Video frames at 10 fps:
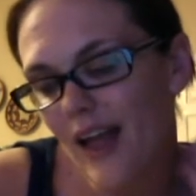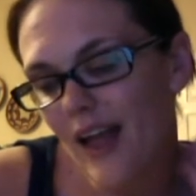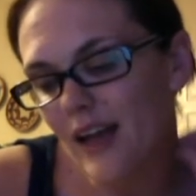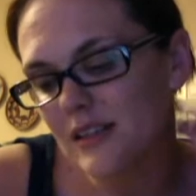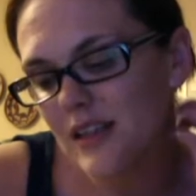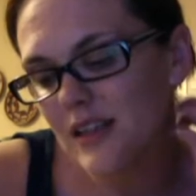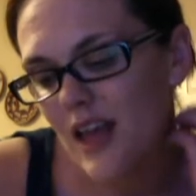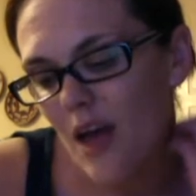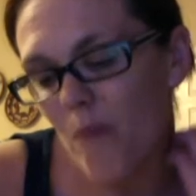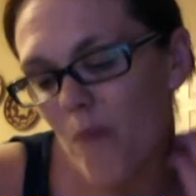And
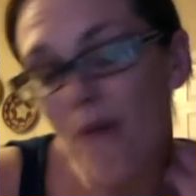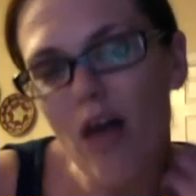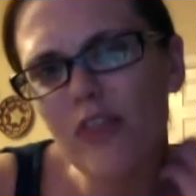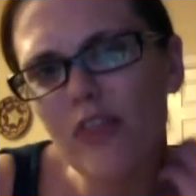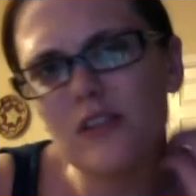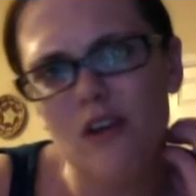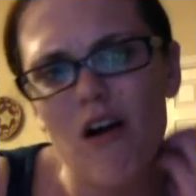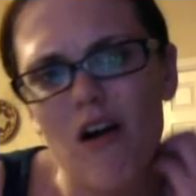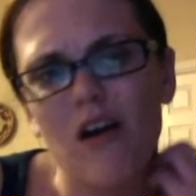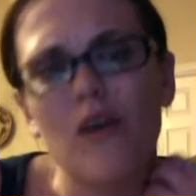
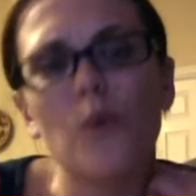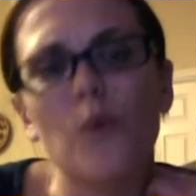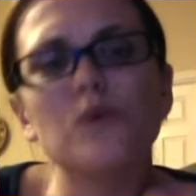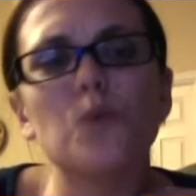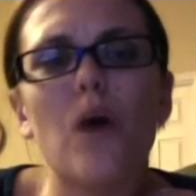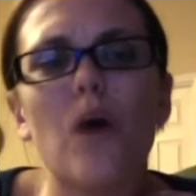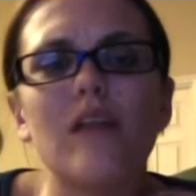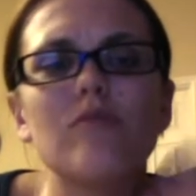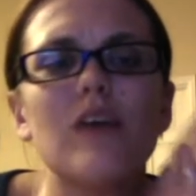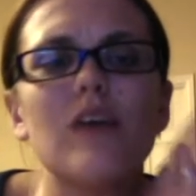Balthazar was one
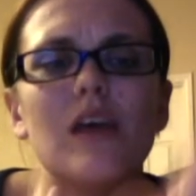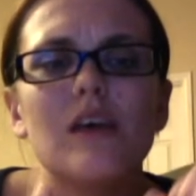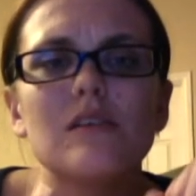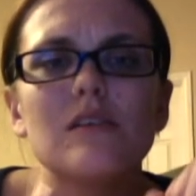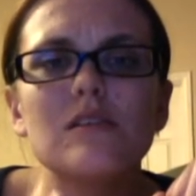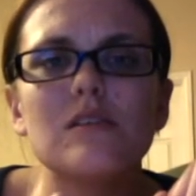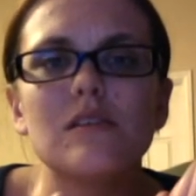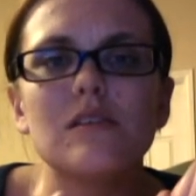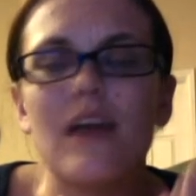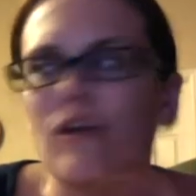of his,
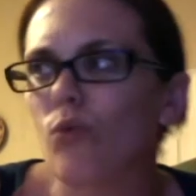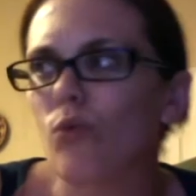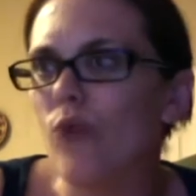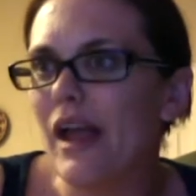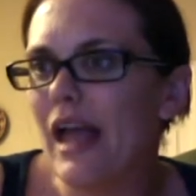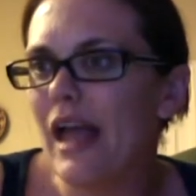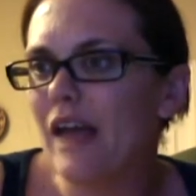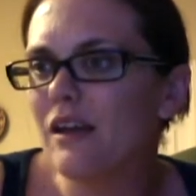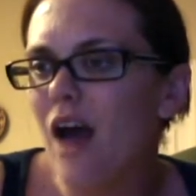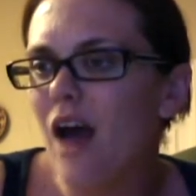like,
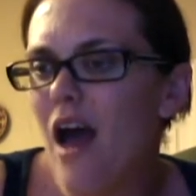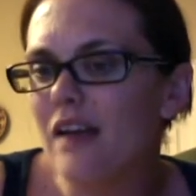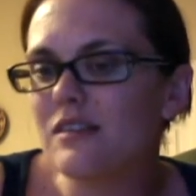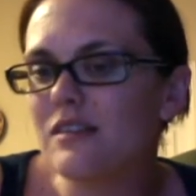right-hand guys.